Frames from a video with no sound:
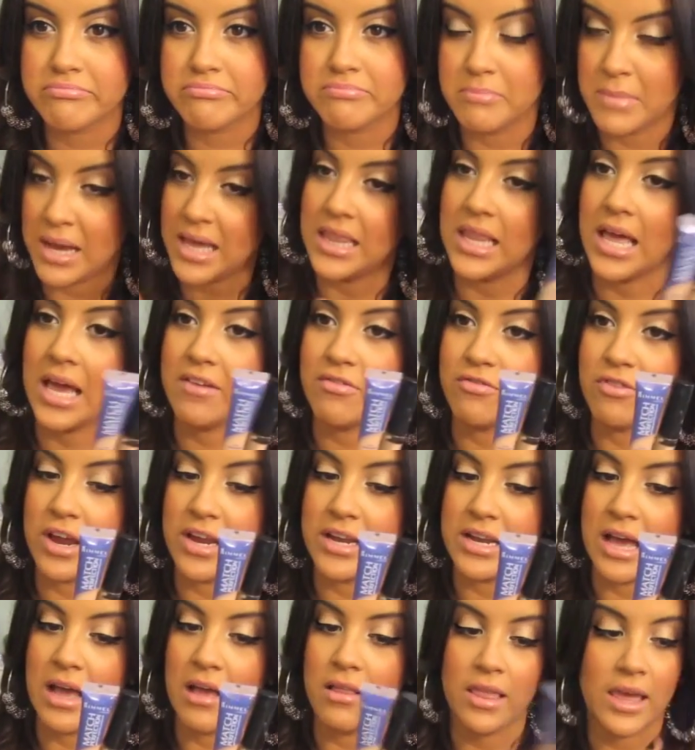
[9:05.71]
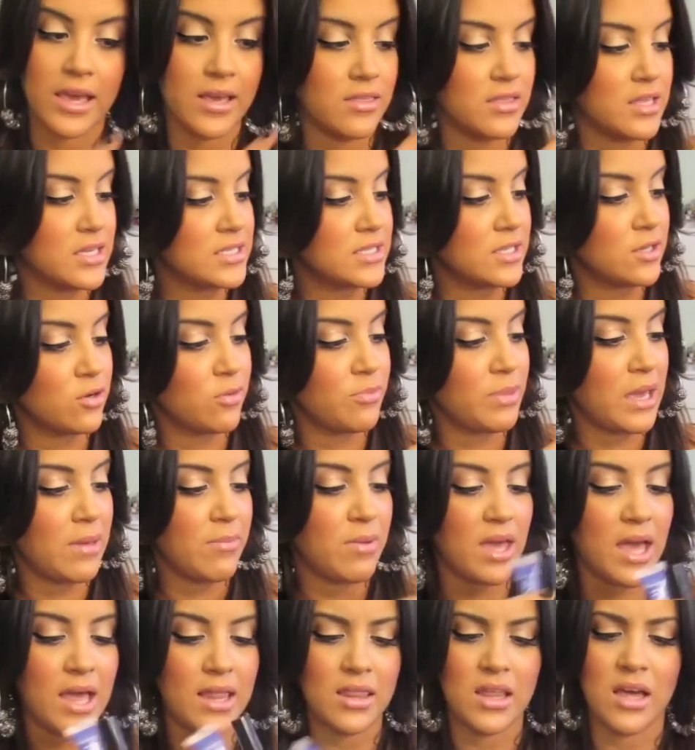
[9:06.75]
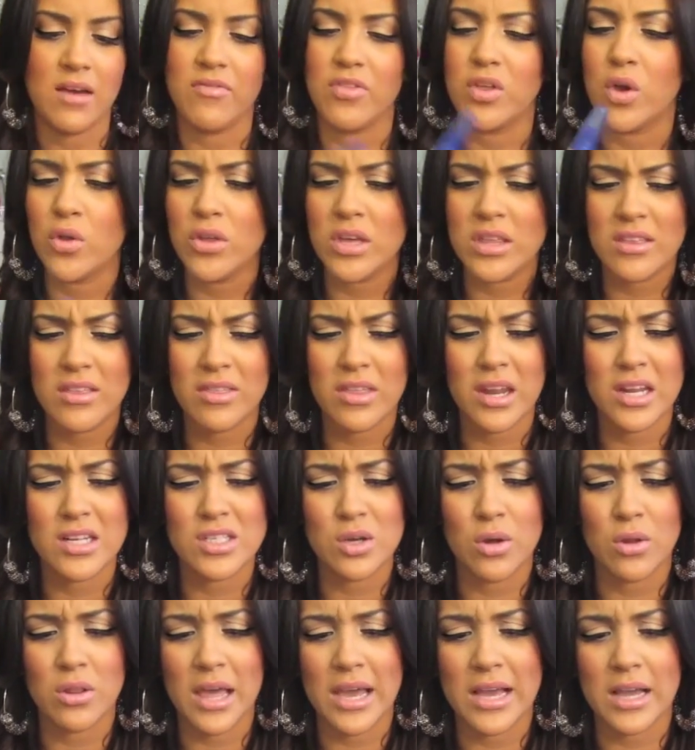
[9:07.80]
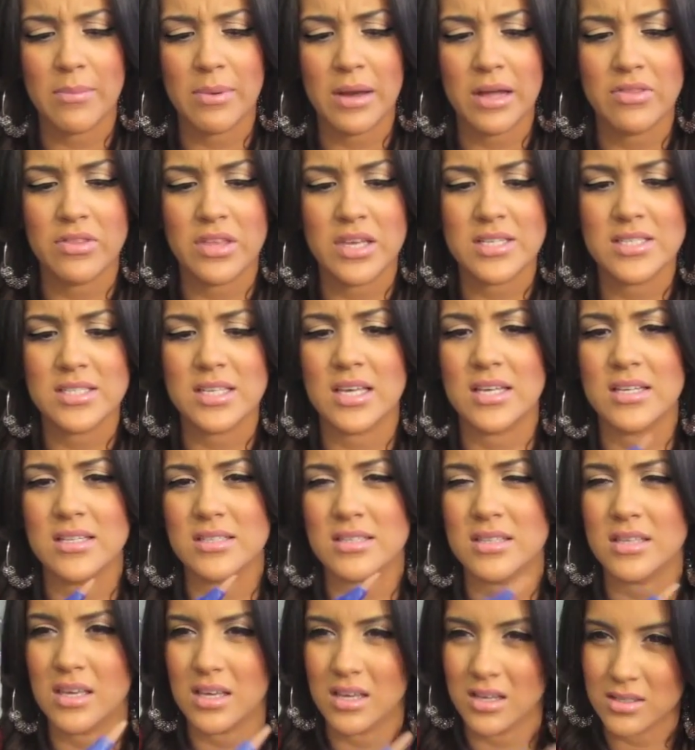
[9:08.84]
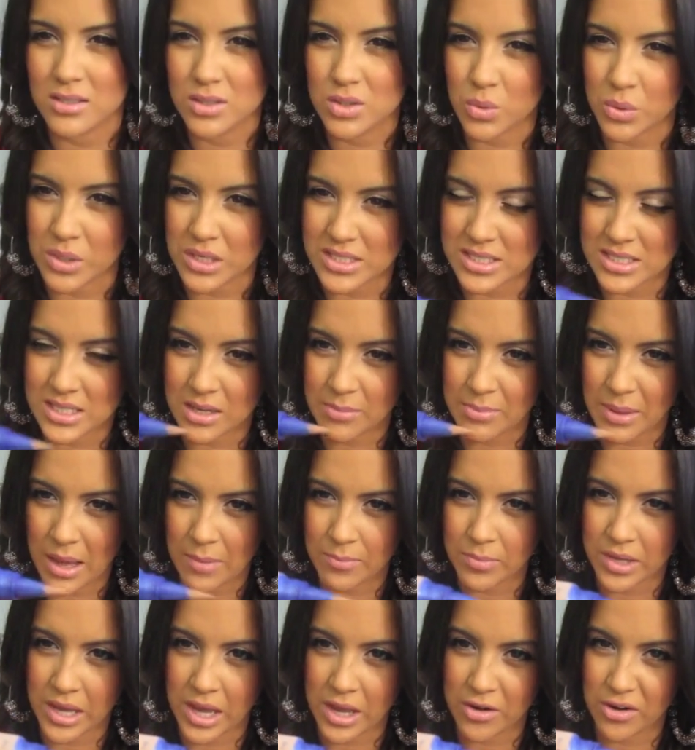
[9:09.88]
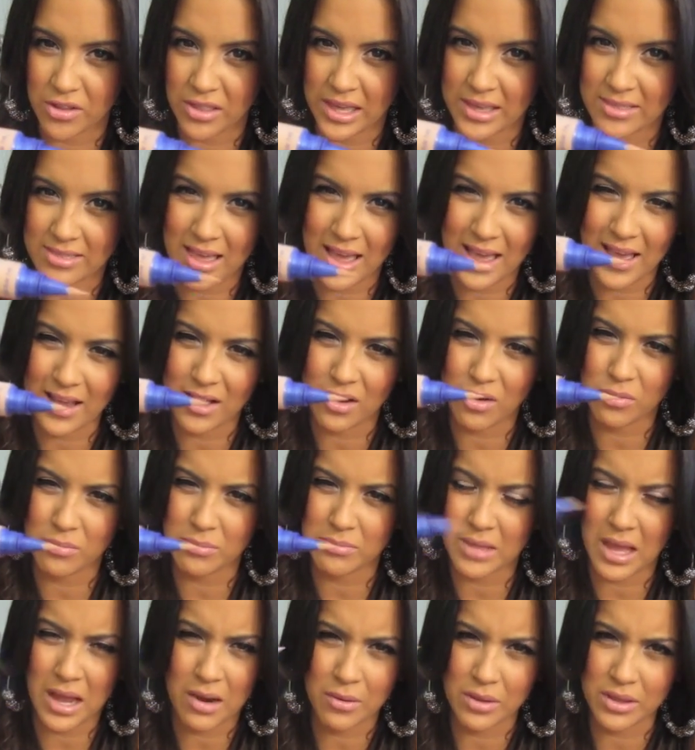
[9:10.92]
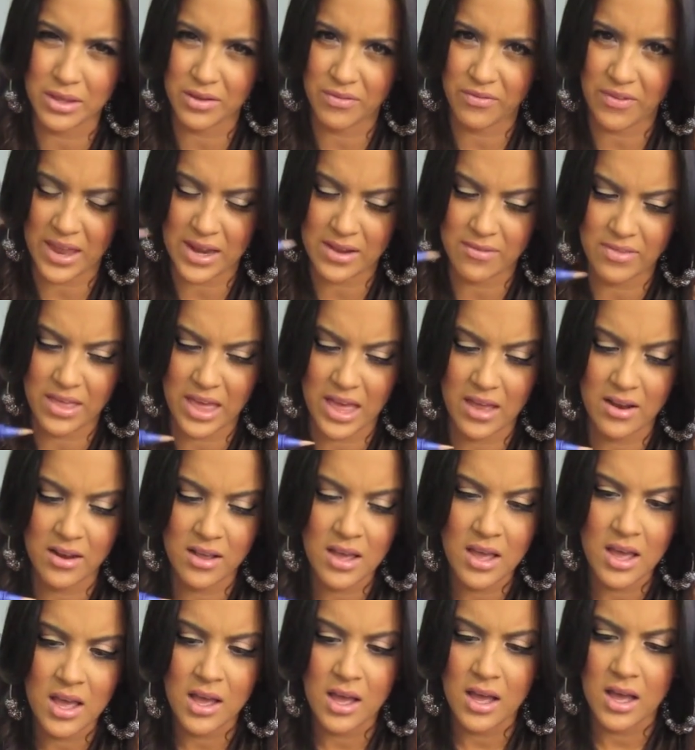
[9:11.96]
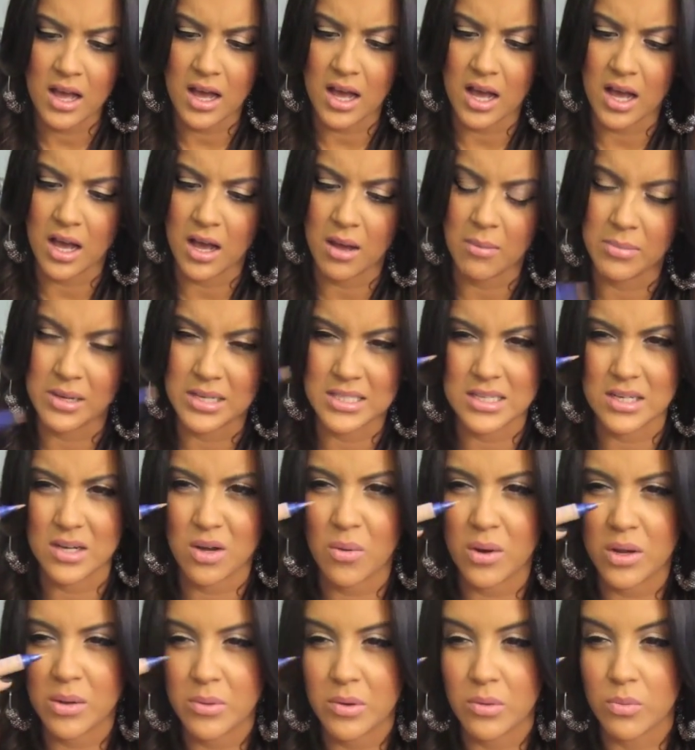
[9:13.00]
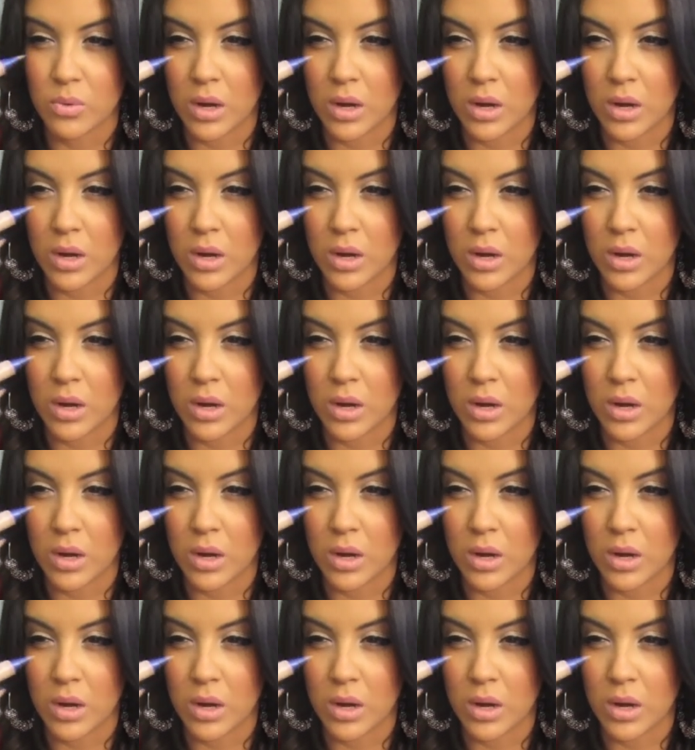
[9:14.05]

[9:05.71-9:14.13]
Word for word: my life right now. Like this little baby I love. The only thing that I don't like about this is the squeeze tip applicator like that. I don't, not really a fan of that because um, I don't want to be